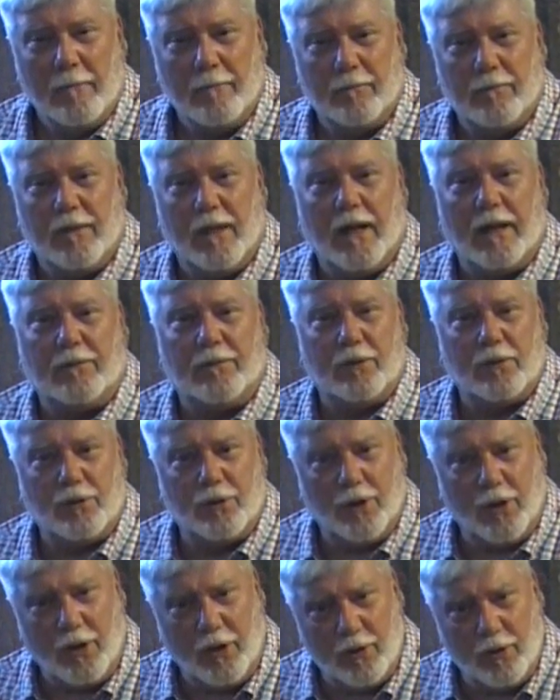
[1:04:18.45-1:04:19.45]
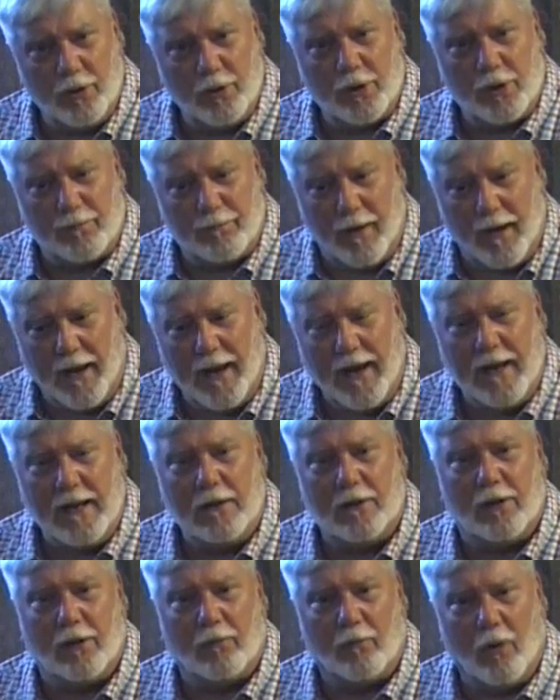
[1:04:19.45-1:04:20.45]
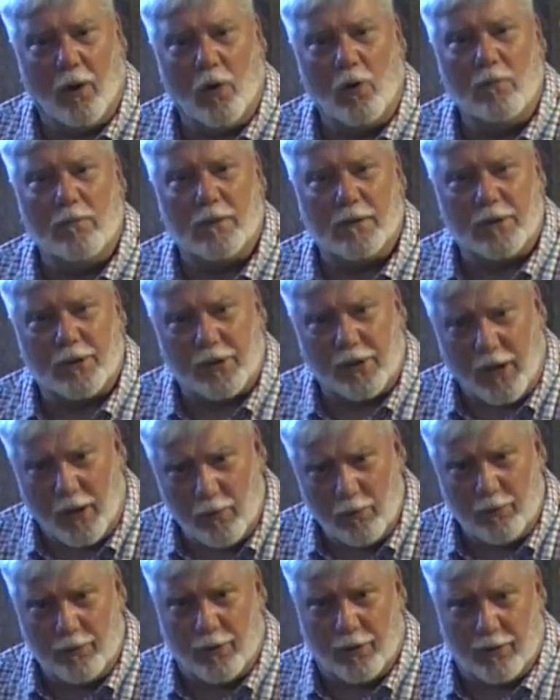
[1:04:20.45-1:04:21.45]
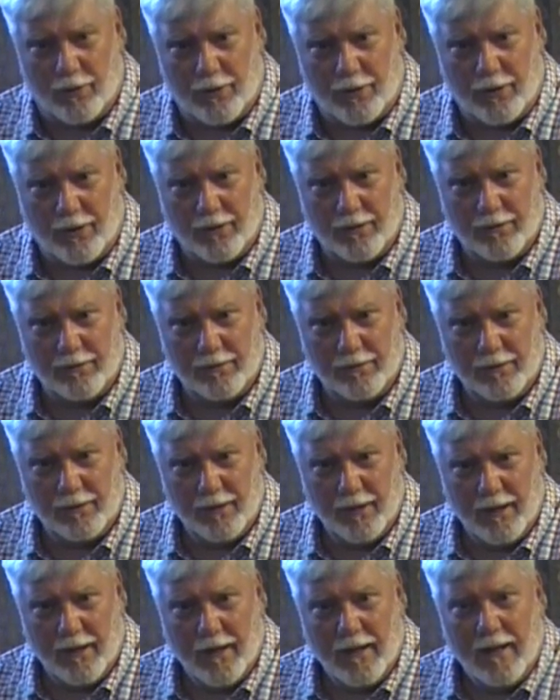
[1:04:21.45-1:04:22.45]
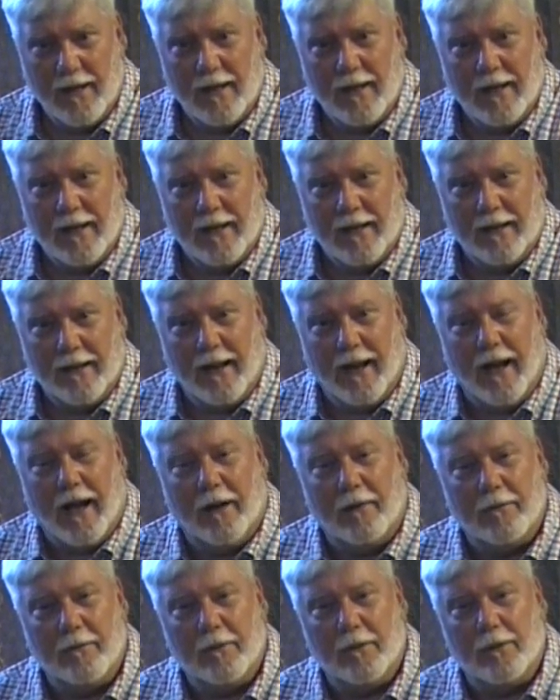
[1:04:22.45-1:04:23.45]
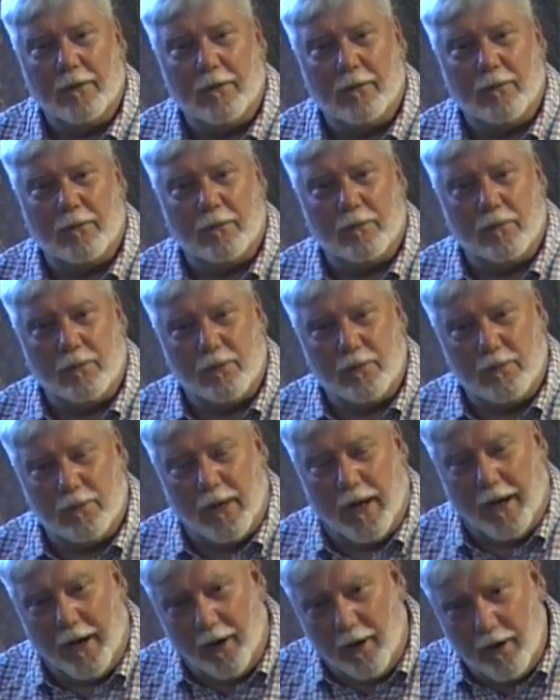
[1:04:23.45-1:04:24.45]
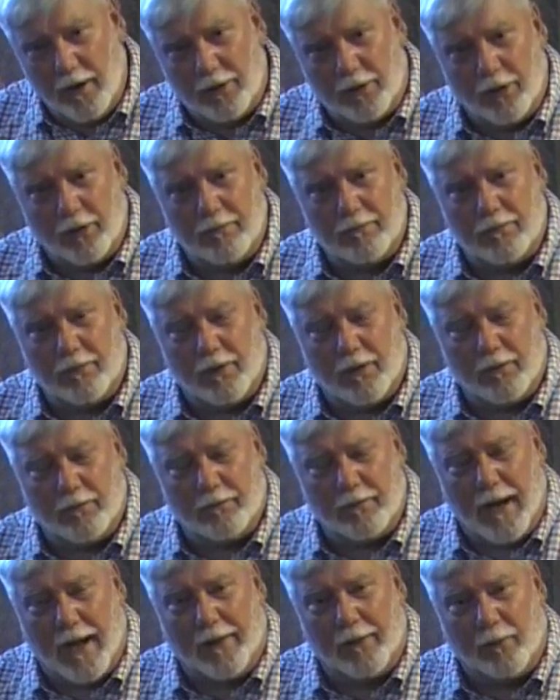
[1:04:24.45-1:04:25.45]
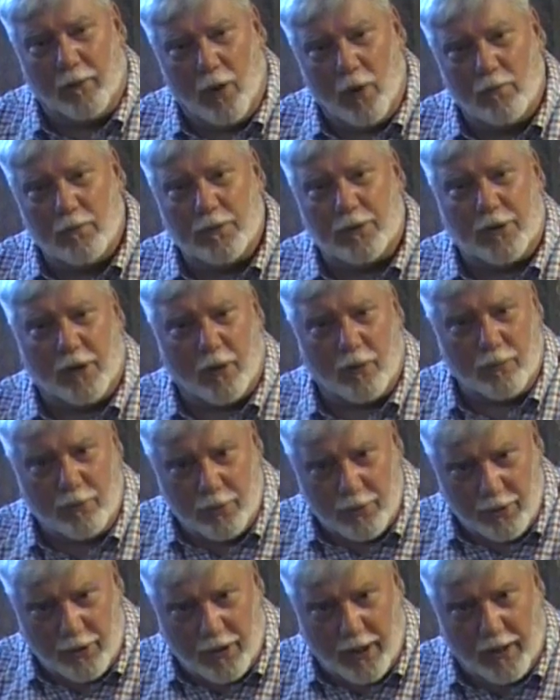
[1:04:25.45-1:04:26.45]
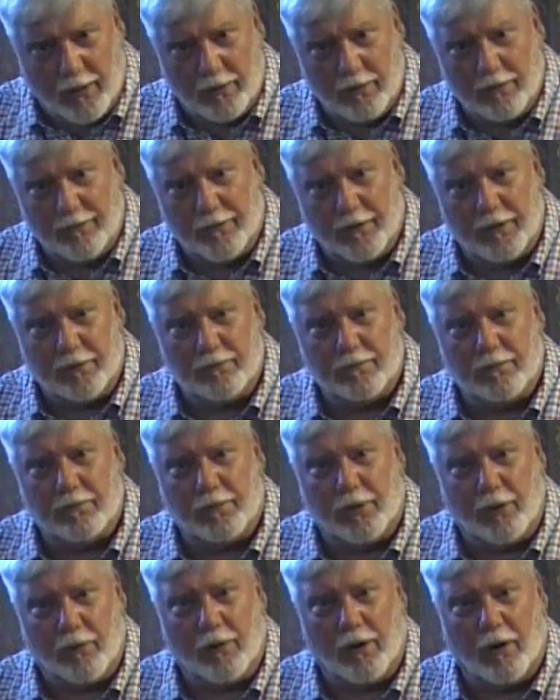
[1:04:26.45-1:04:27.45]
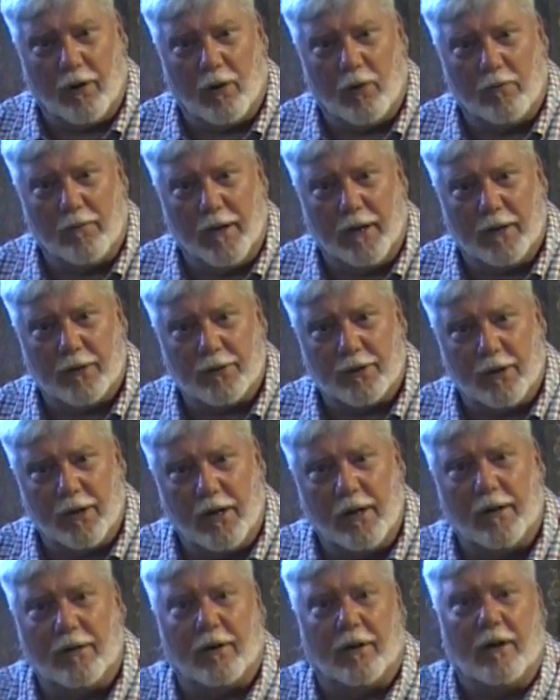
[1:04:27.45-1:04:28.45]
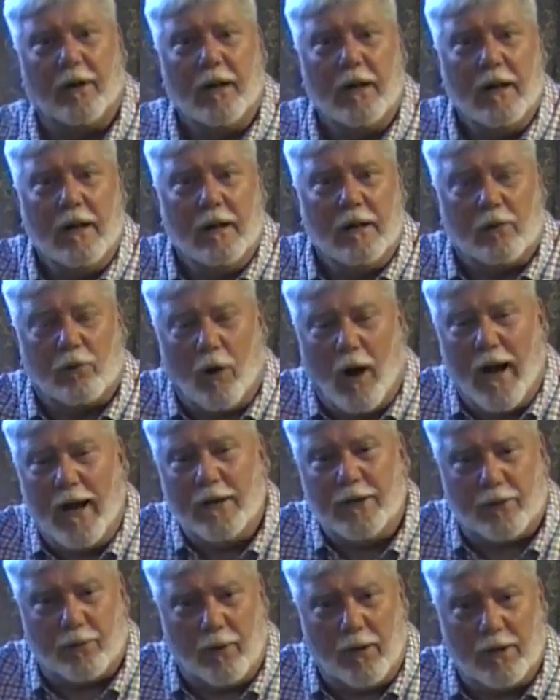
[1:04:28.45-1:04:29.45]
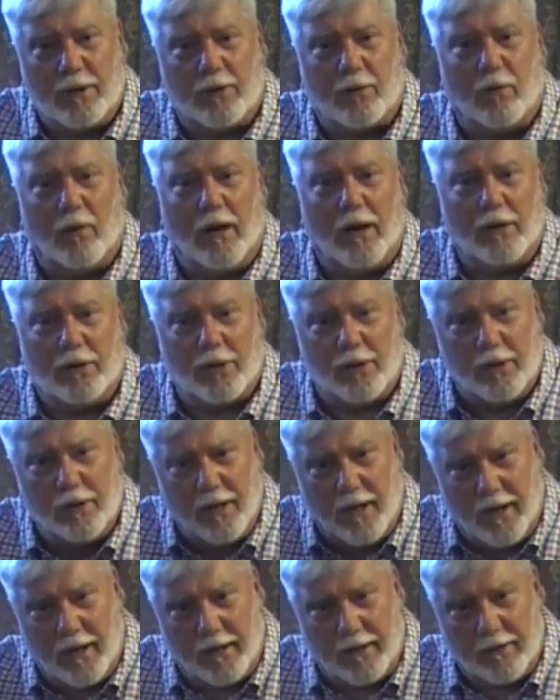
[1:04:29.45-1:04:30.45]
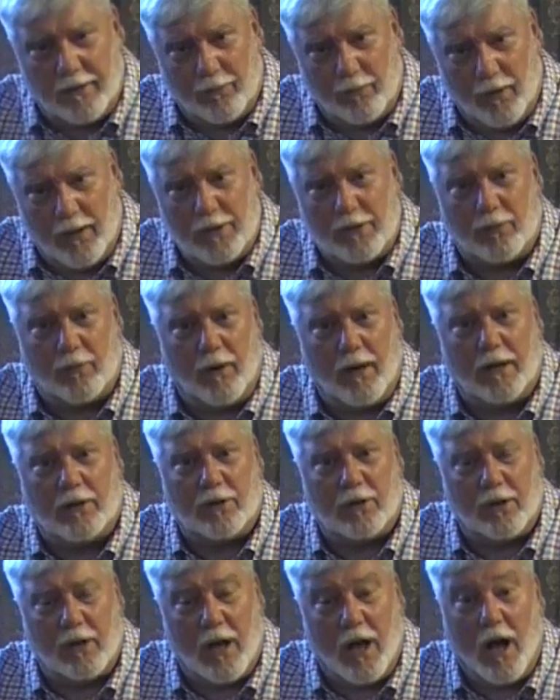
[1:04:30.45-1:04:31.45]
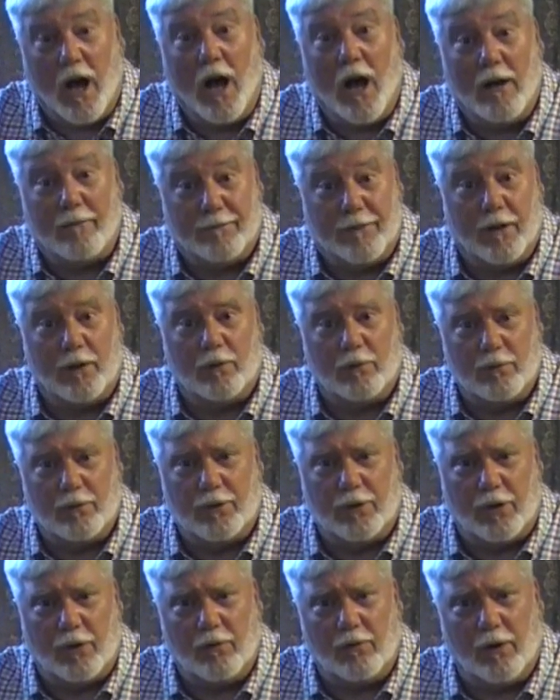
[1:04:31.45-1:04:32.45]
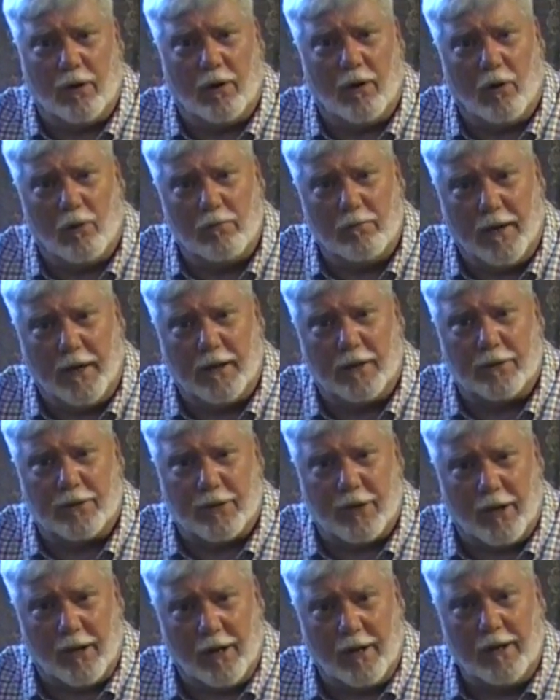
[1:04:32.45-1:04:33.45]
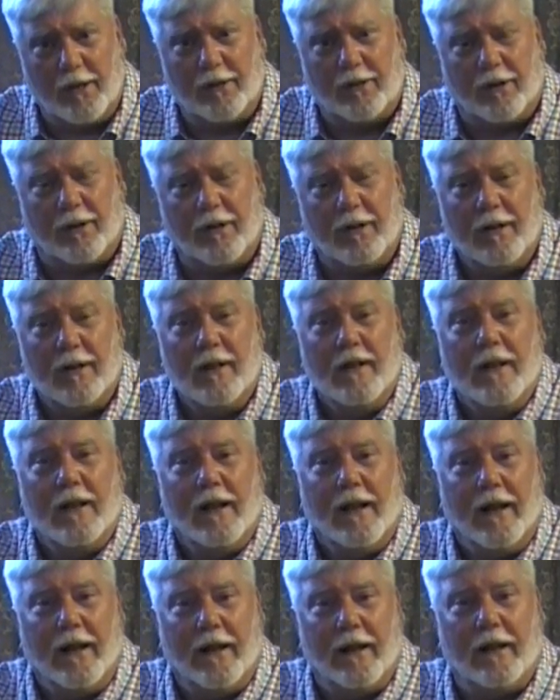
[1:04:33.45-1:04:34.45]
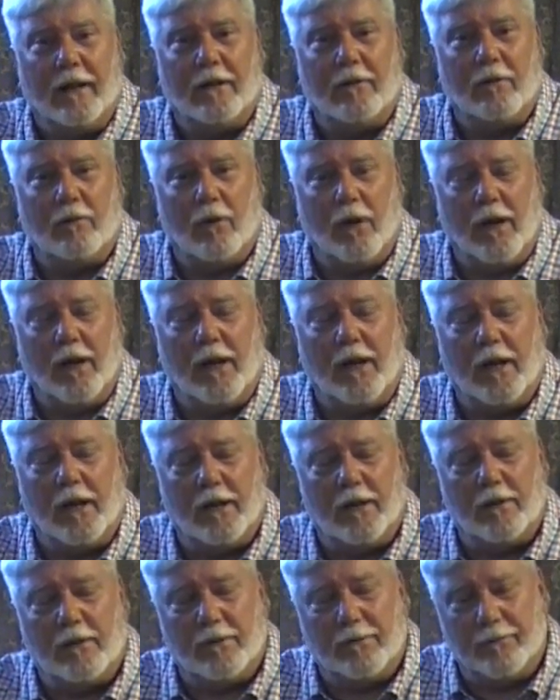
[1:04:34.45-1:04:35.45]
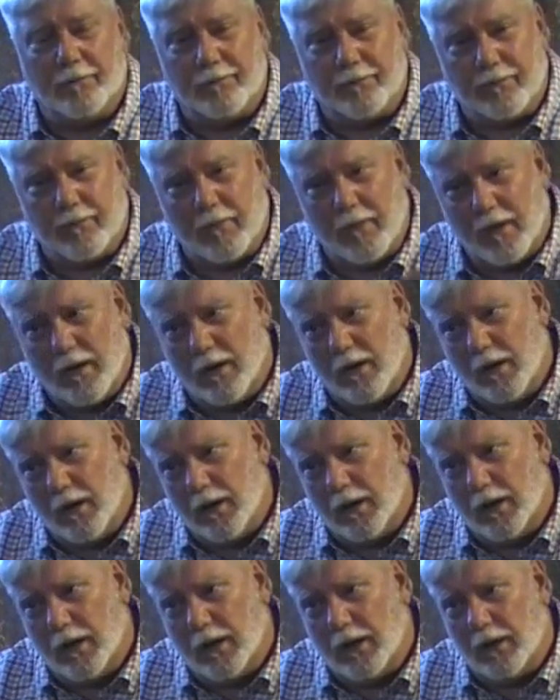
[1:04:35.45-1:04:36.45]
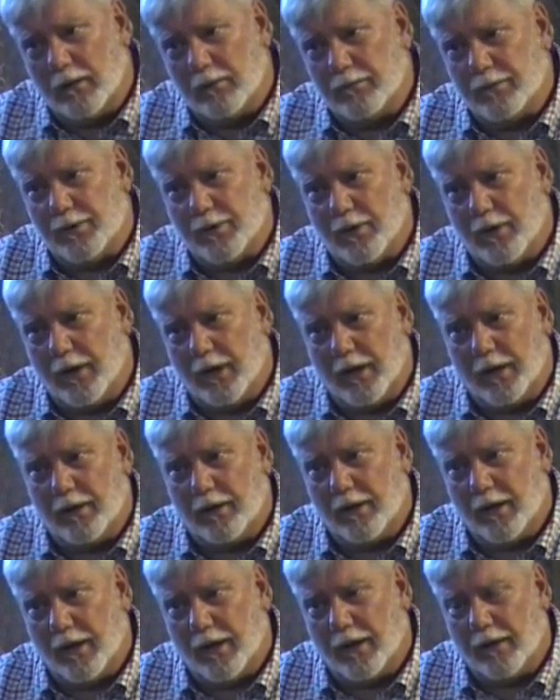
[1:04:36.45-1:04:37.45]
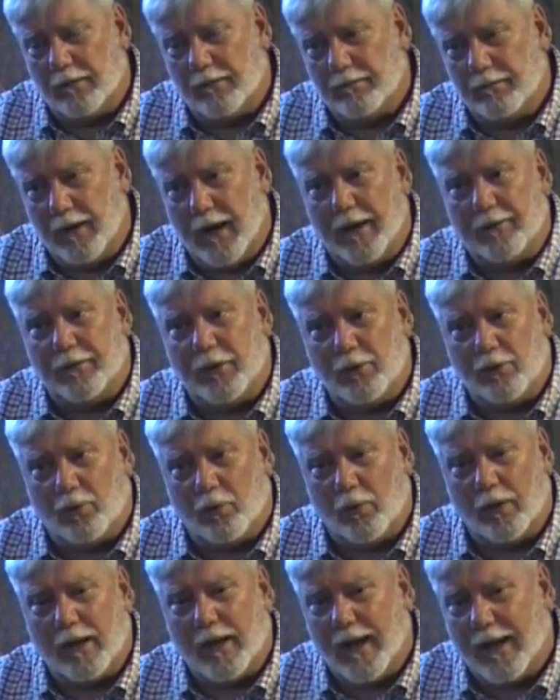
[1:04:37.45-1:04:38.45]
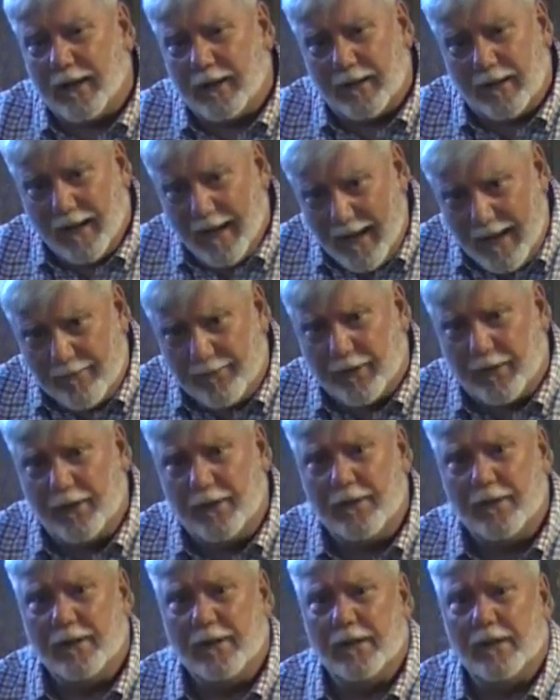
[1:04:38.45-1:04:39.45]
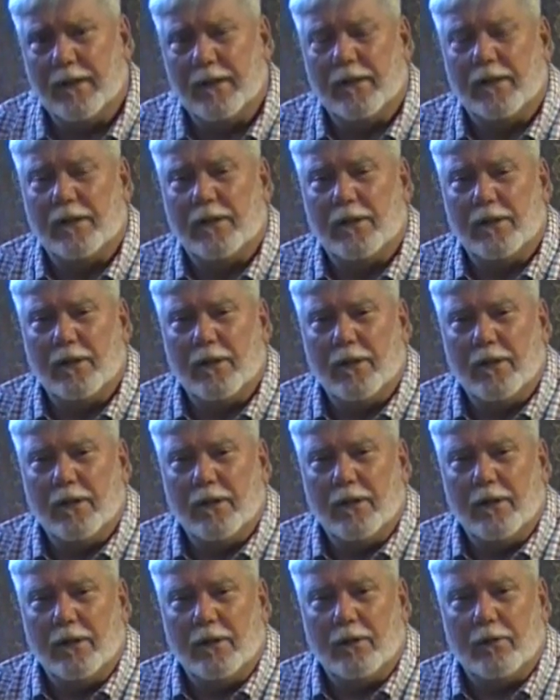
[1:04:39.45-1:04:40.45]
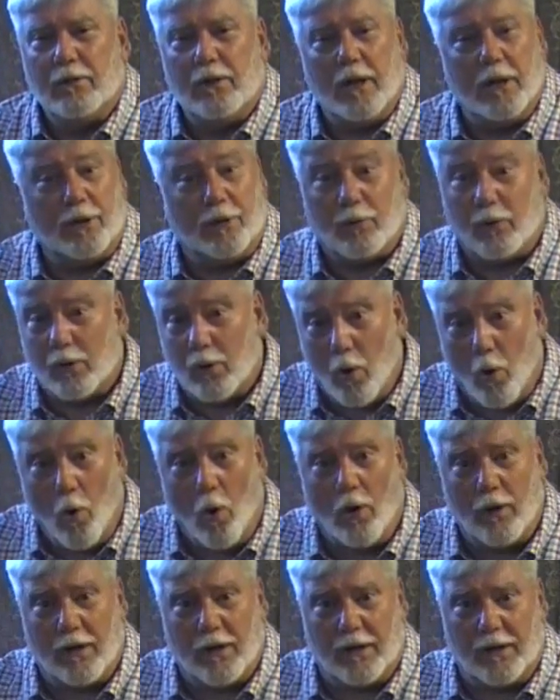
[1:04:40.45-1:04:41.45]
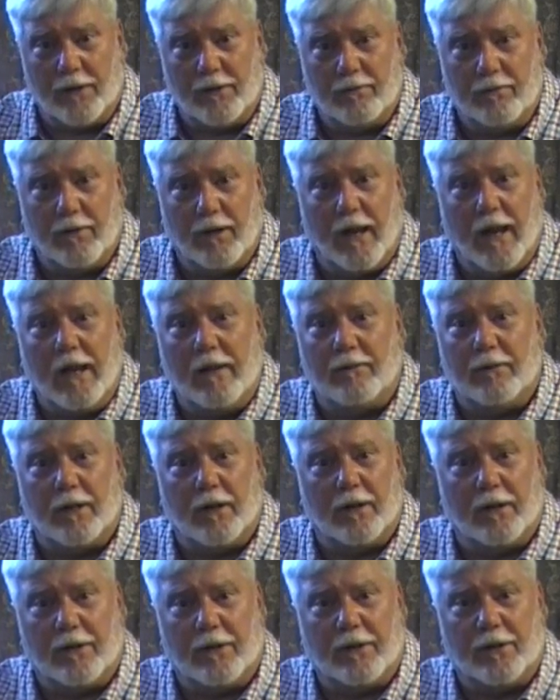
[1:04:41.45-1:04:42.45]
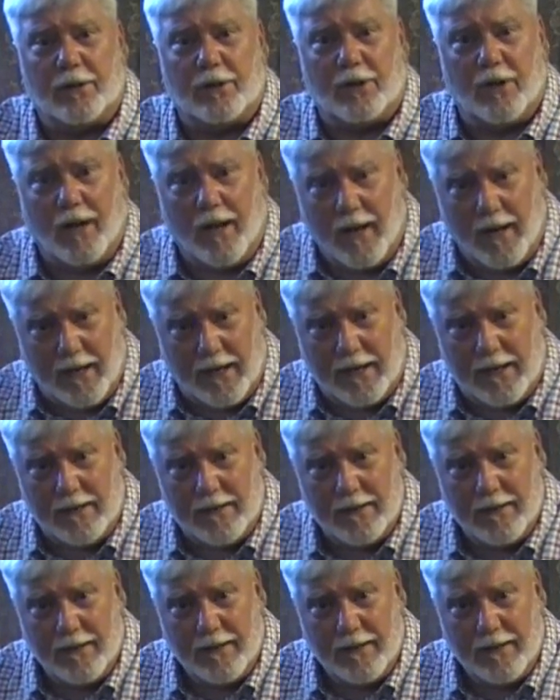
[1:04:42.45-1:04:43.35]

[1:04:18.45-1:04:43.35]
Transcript: That the Jews paid the Roman soldiers. Now, Herod, took, by the Roman soldiers, killed the two-year-old males and under. Christ's resurrection and the resurrection of those two-year-old males and under in, in, uh, in uh, Matthew 28, 11, it's recorded even unto this day,